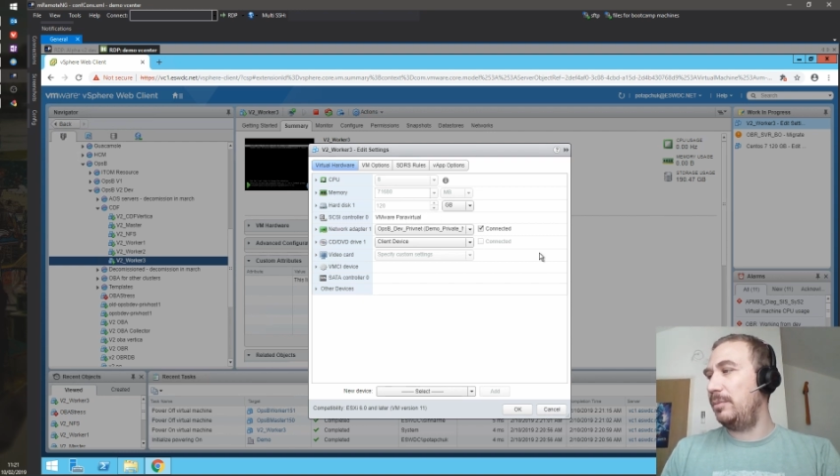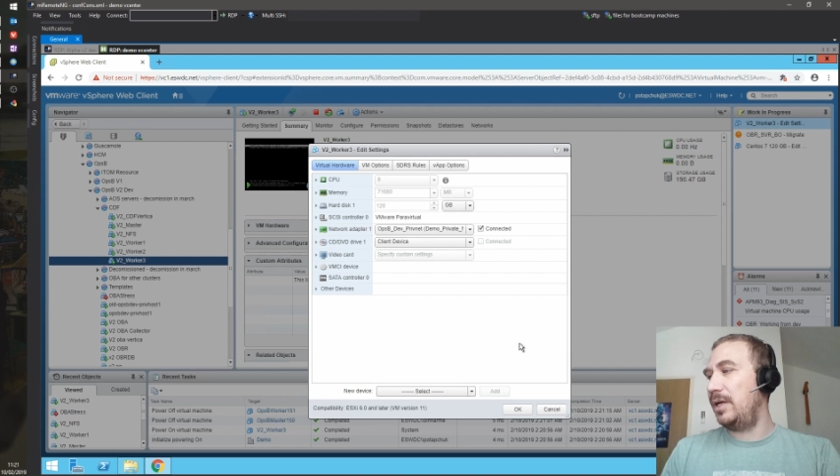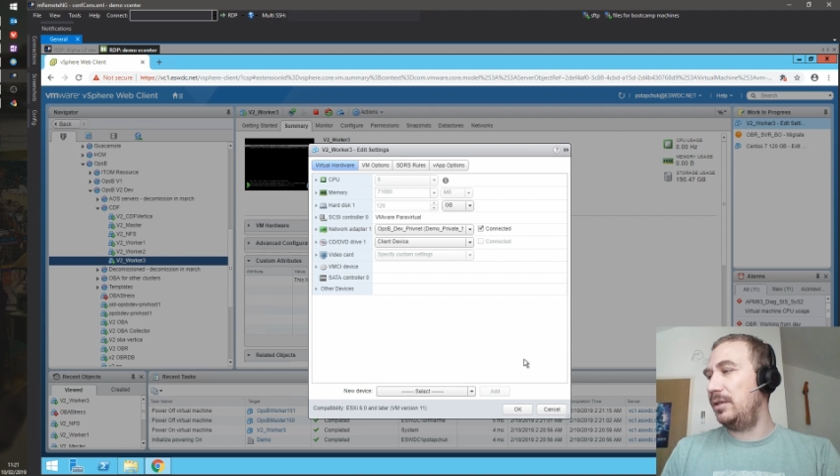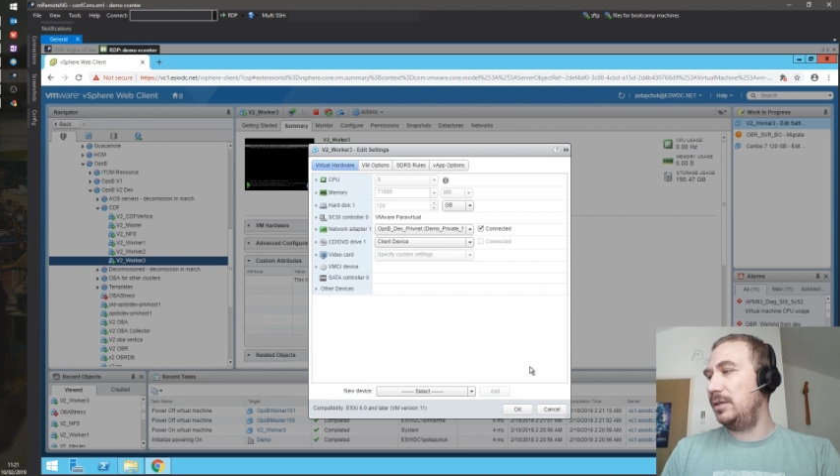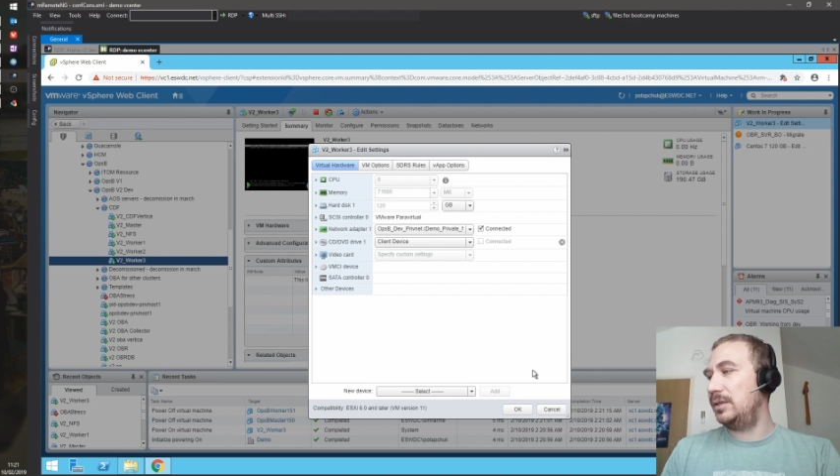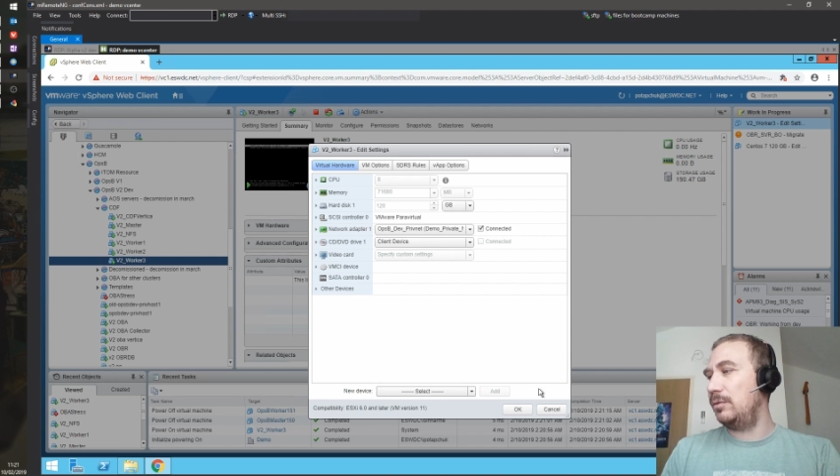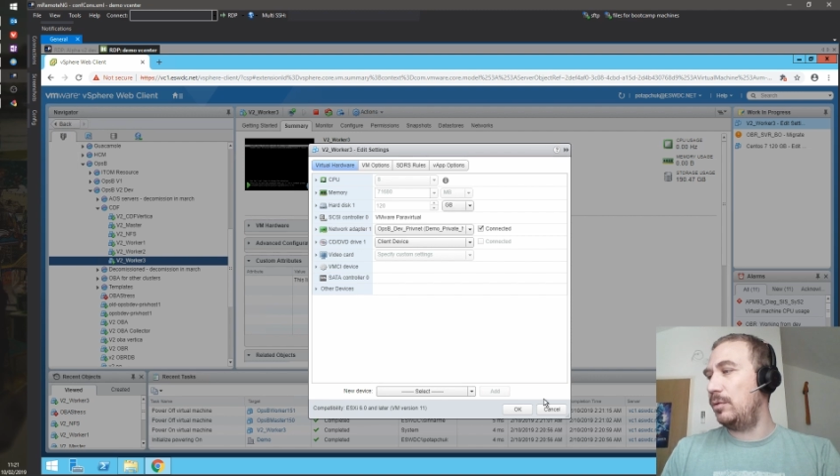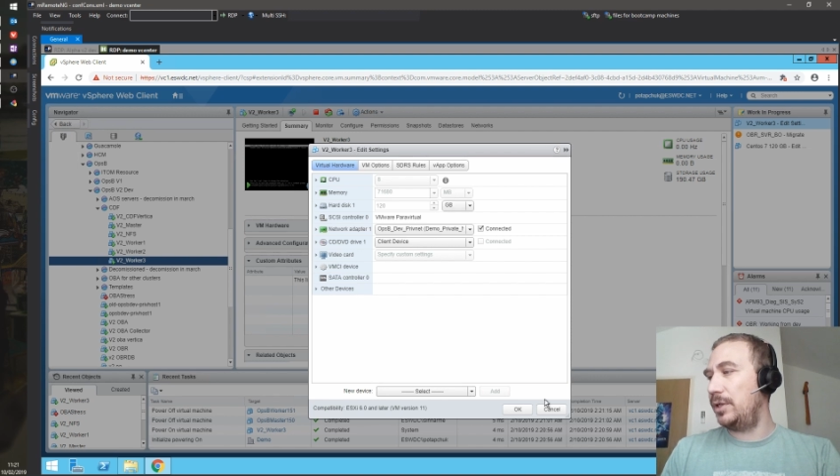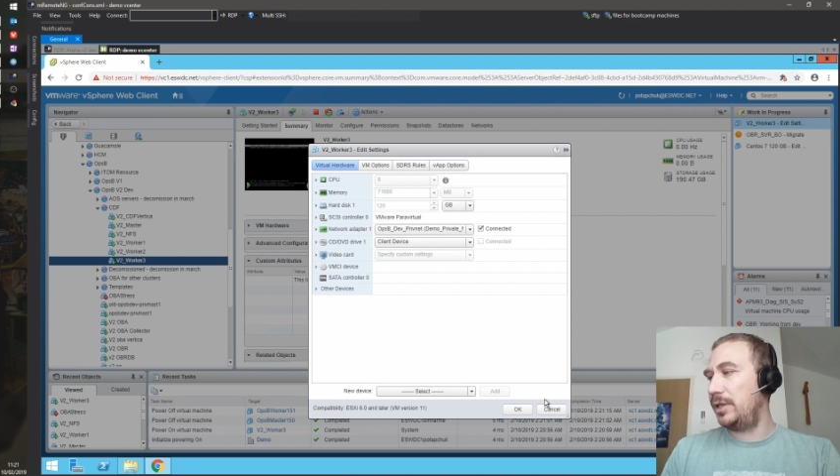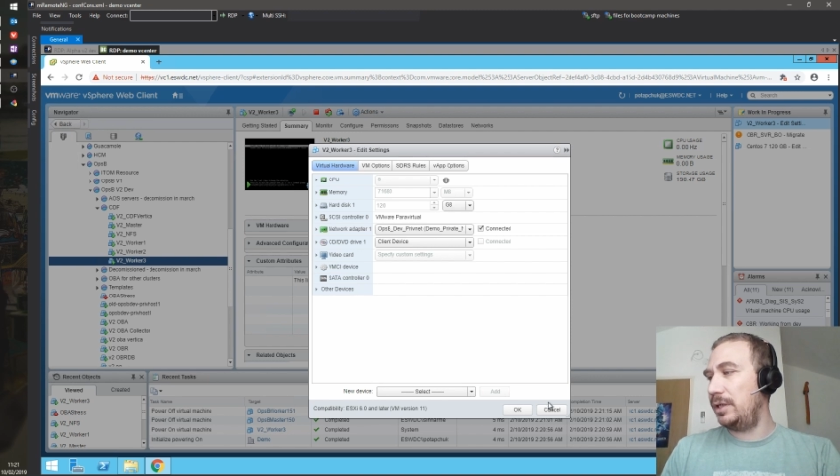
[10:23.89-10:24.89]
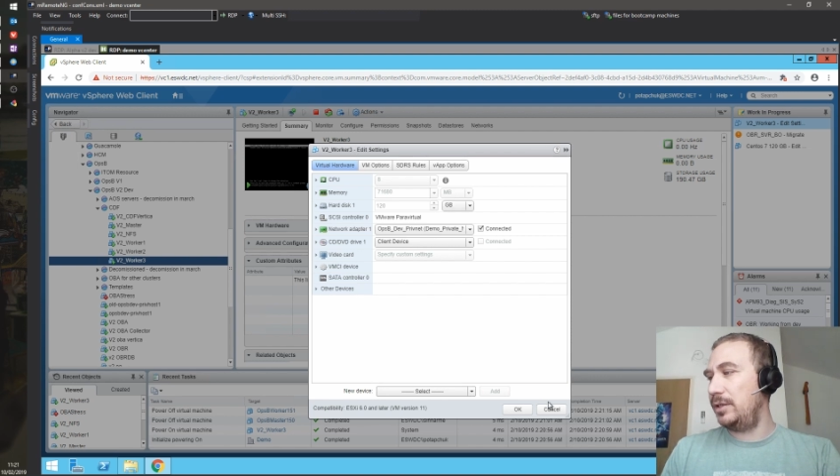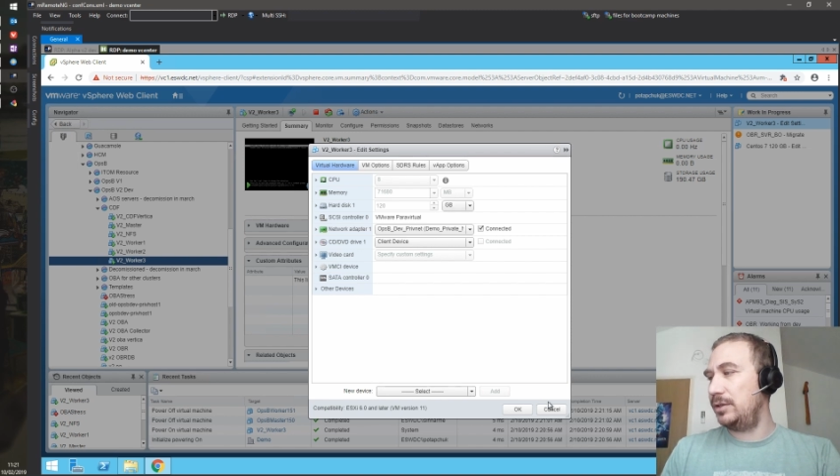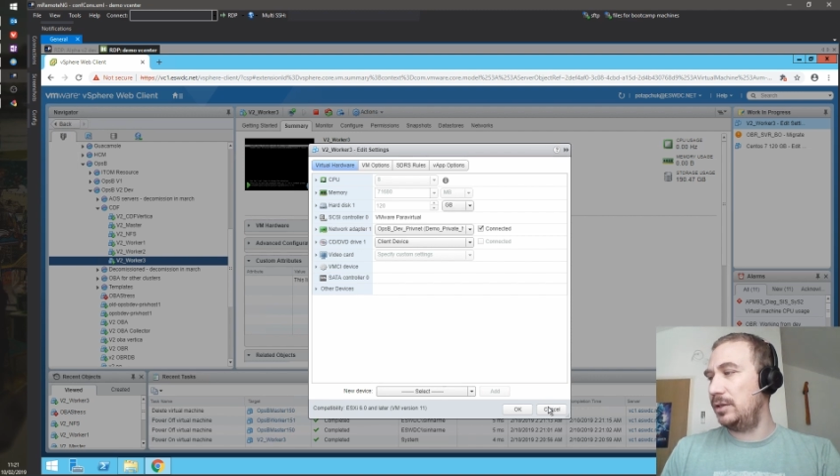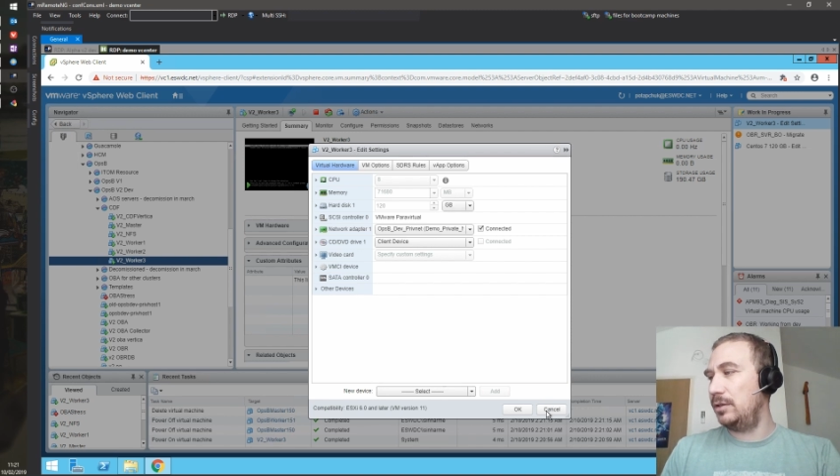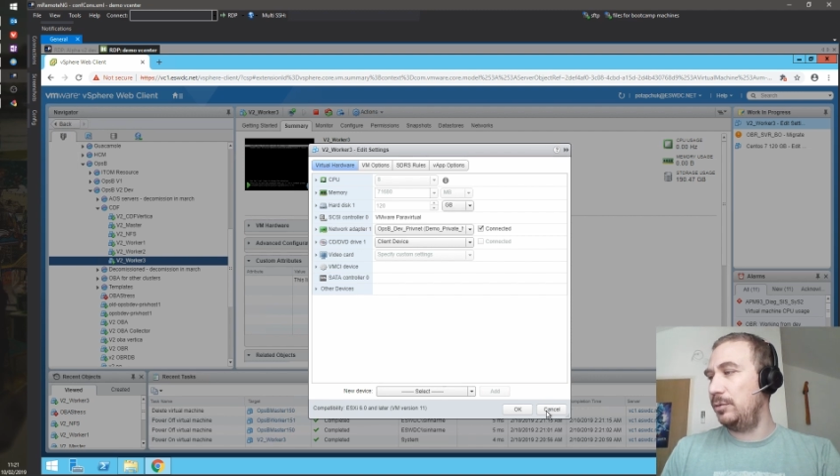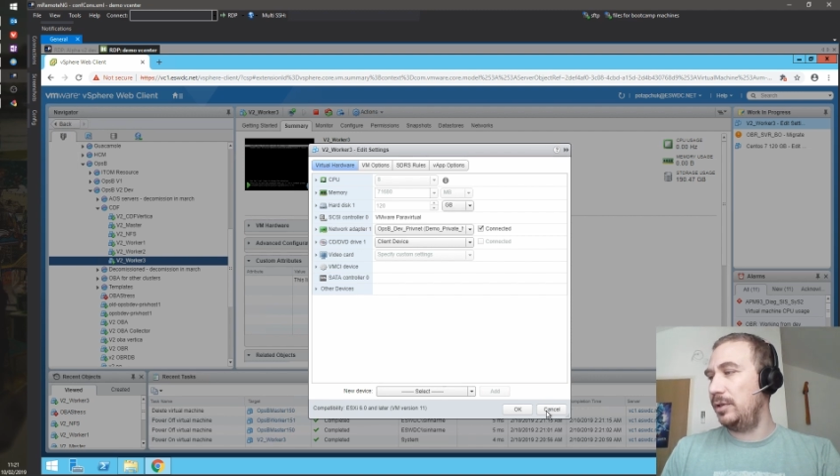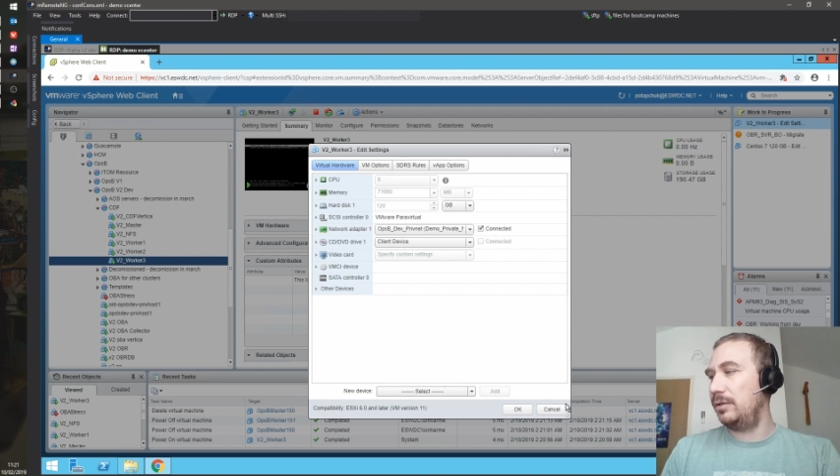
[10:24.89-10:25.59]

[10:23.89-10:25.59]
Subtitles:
but it's a worker, so